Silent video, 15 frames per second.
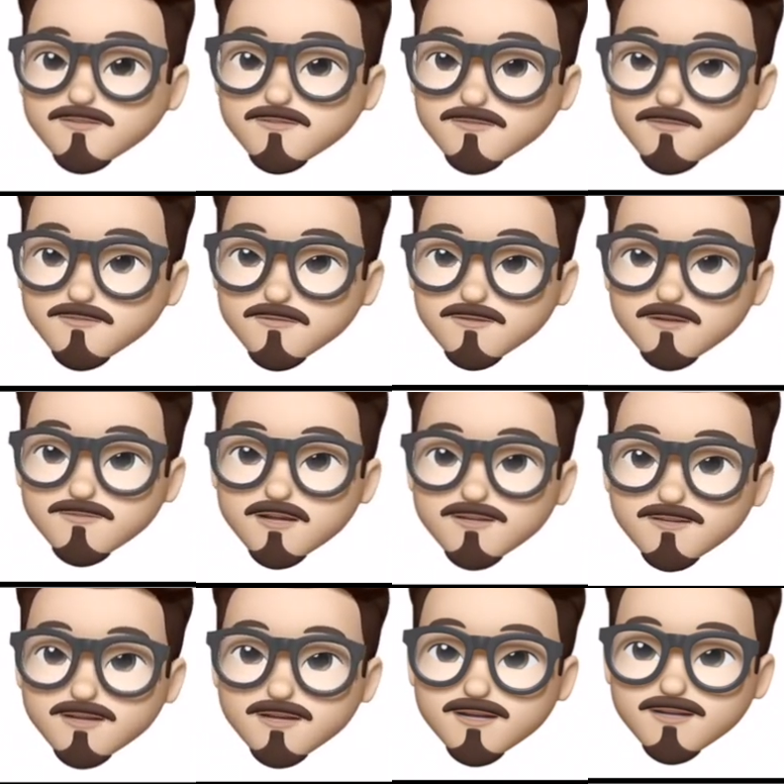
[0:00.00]
So
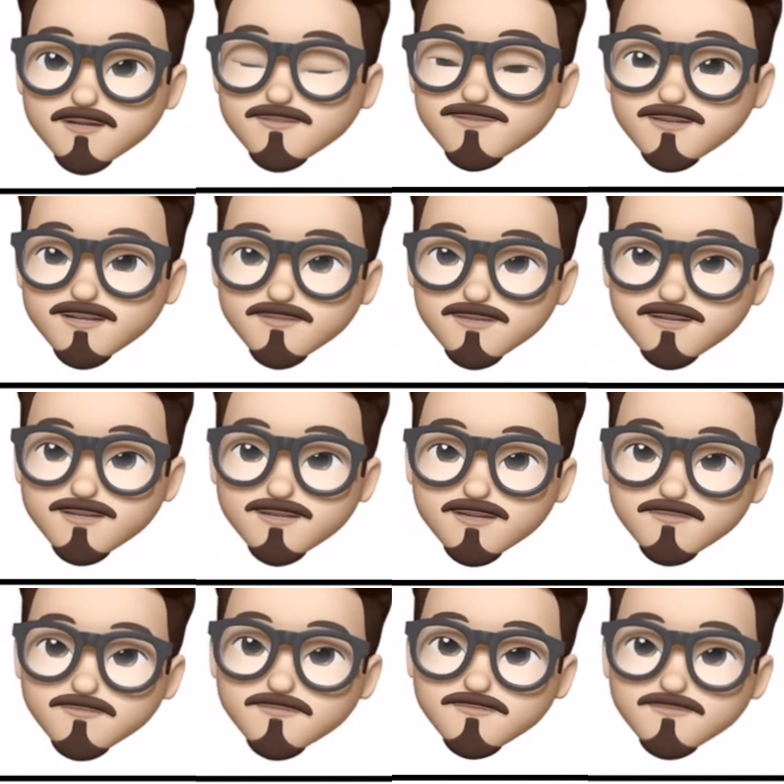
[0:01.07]
essentially it's just a
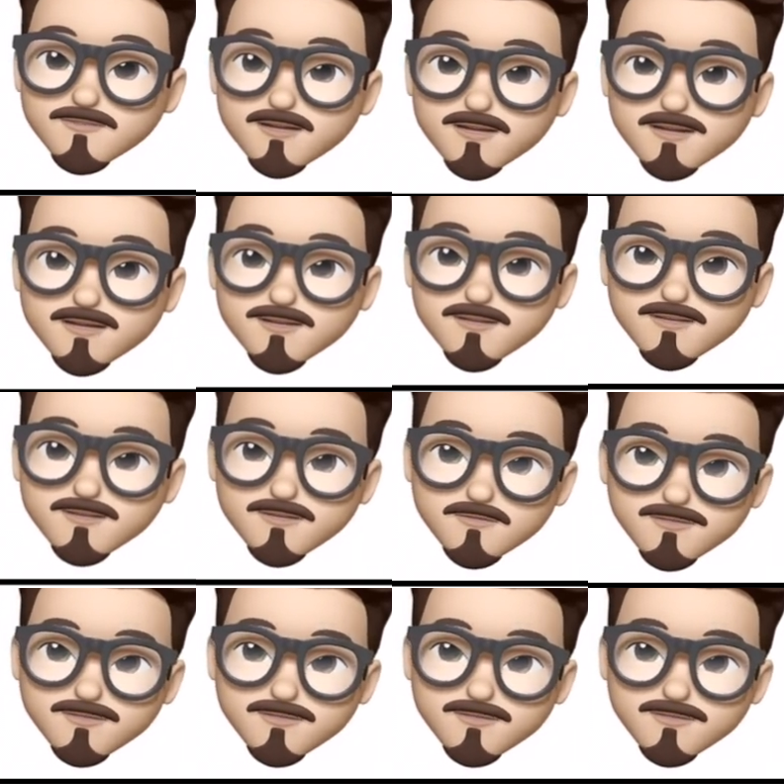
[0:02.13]
curve and then